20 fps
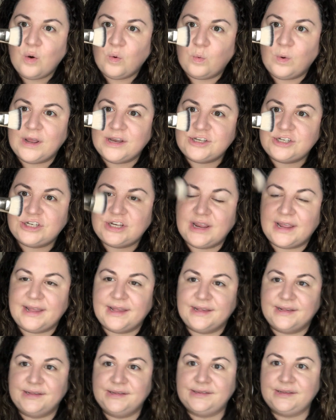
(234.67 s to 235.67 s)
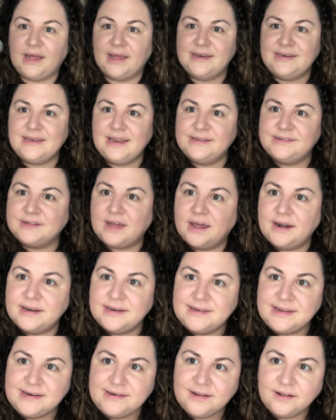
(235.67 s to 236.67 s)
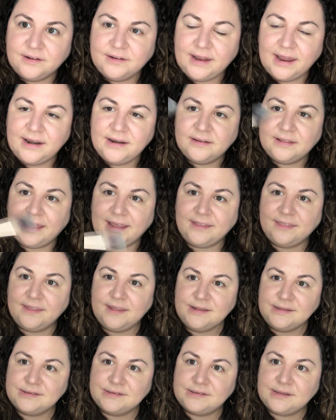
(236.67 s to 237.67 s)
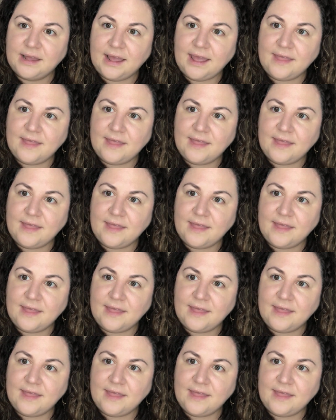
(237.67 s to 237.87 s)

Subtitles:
which is, it's got a detailed end like this,